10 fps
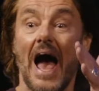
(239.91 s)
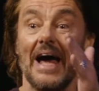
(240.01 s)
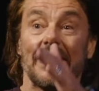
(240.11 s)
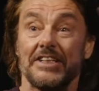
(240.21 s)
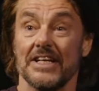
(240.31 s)

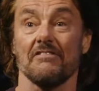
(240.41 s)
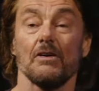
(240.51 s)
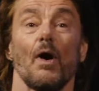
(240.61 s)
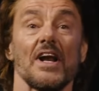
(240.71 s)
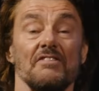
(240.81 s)
and each and
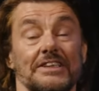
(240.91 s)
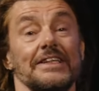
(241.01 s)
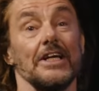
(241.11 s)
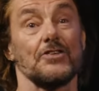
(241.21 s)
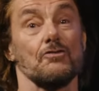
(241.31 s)
every one of
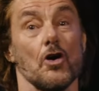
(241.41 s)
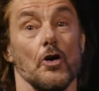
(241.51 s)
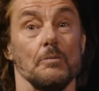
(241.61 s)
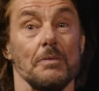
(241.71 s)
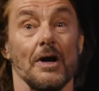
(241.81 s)
us in this
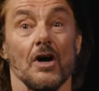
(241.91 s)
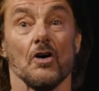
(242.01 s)
room